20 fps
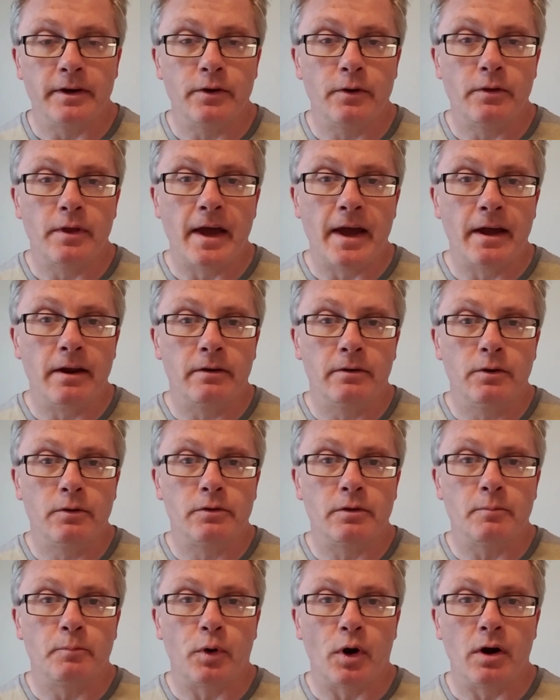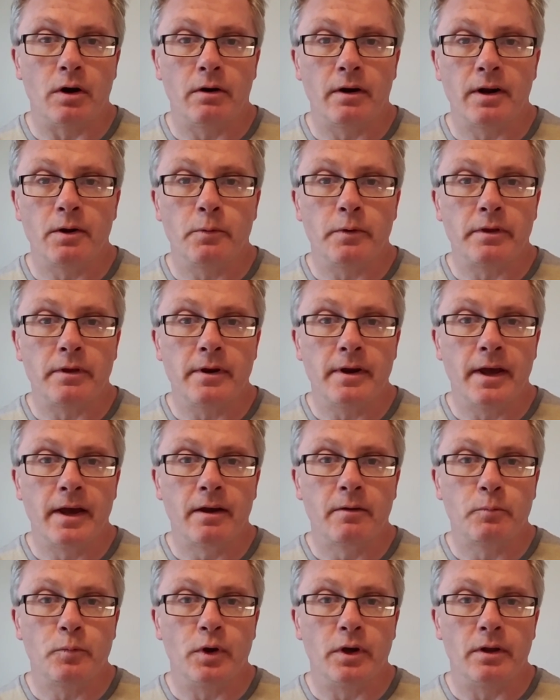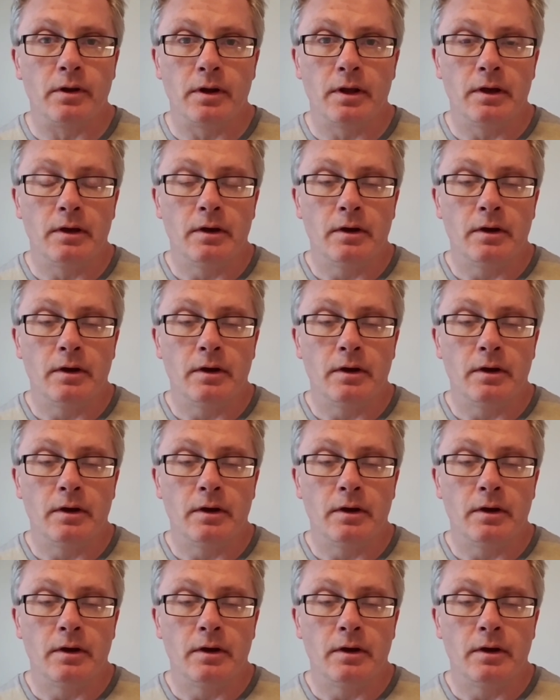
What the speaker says: do that, do some partnering with Nick, but